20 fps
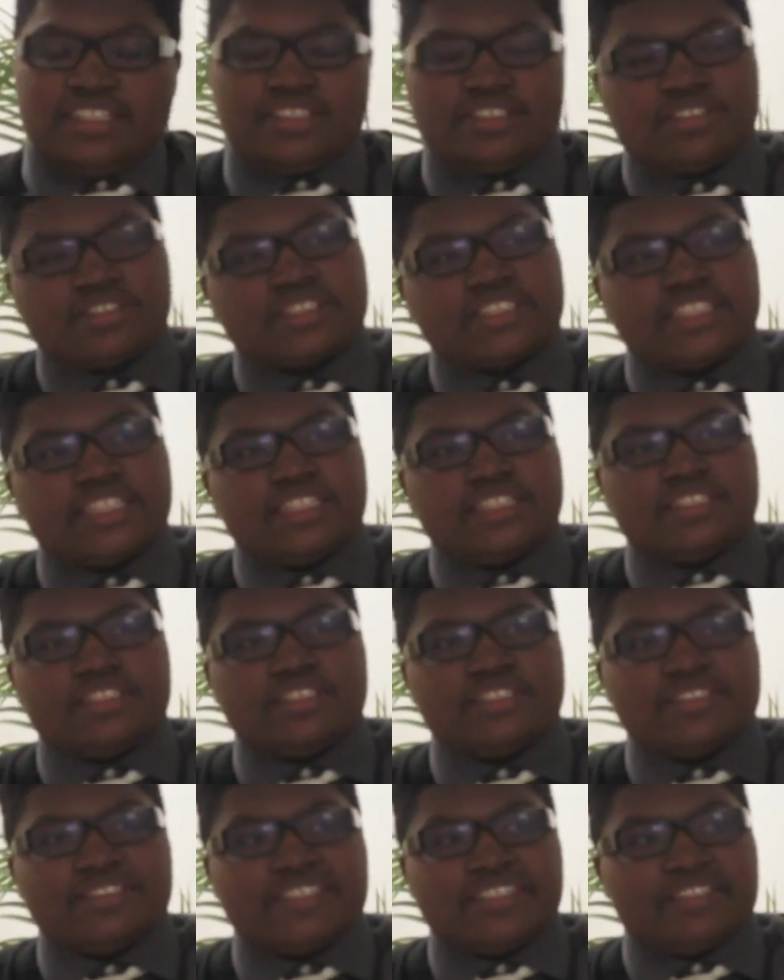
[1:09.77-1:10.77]
It's great
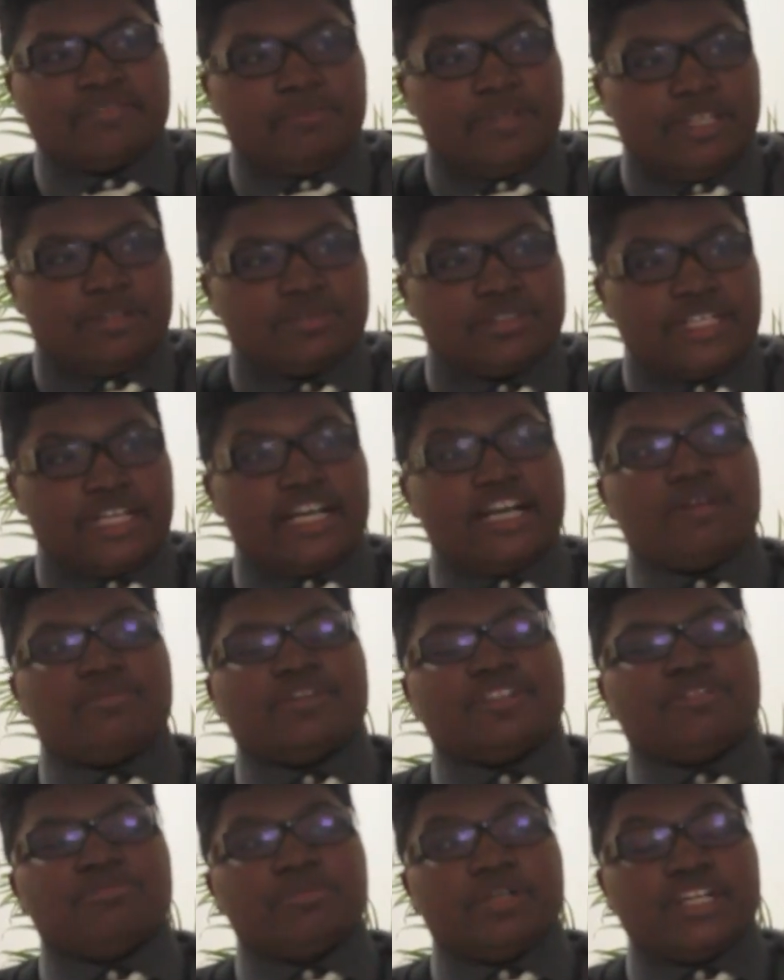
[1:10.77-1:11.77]
to be able to hop
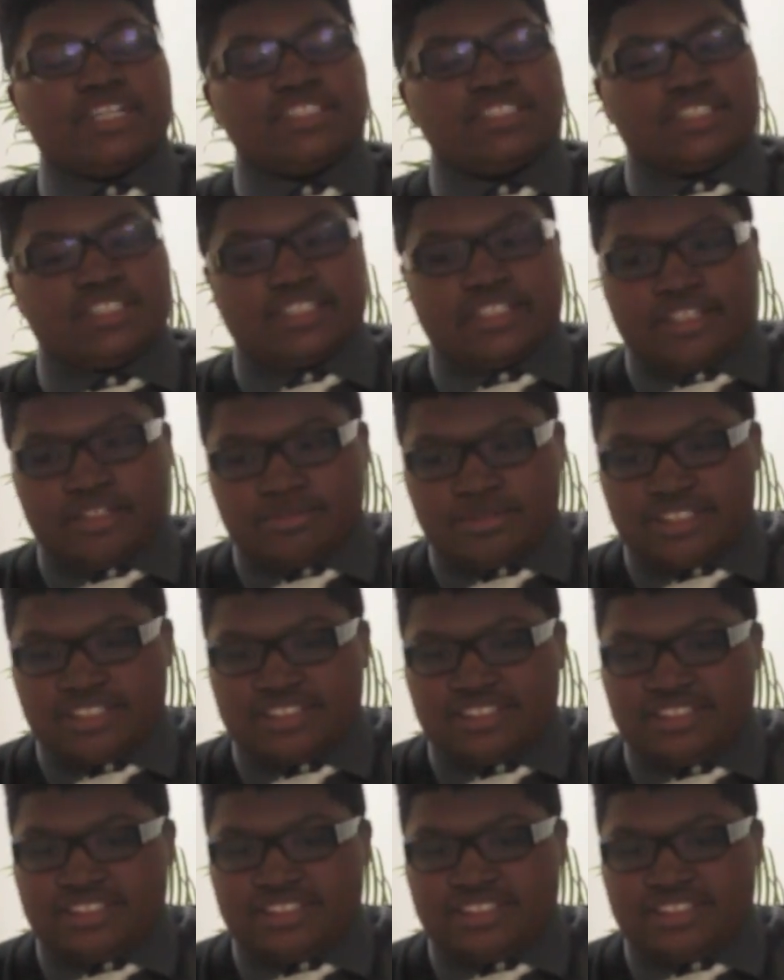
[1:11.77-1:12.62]
on the bus and come to Tongues